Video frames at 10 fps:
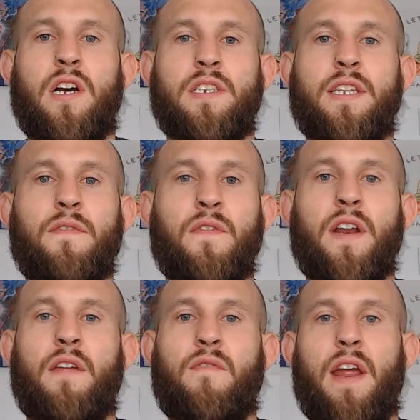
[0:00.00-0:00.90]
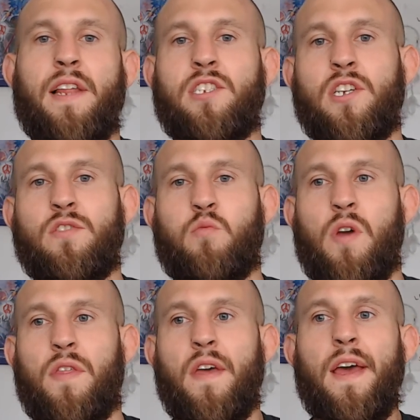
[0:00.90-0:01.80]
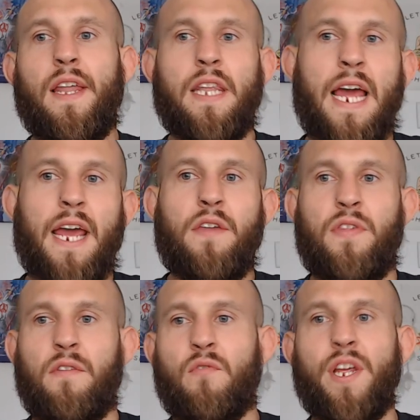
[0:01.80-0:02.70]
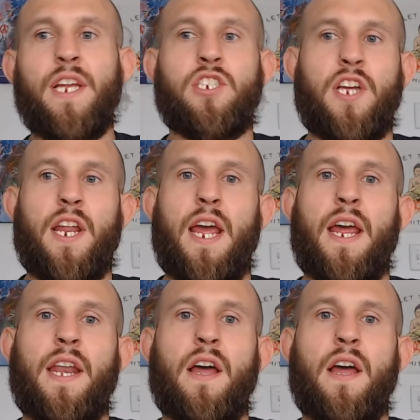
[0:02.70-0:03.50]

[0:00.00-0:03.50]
different advantages with length and reach and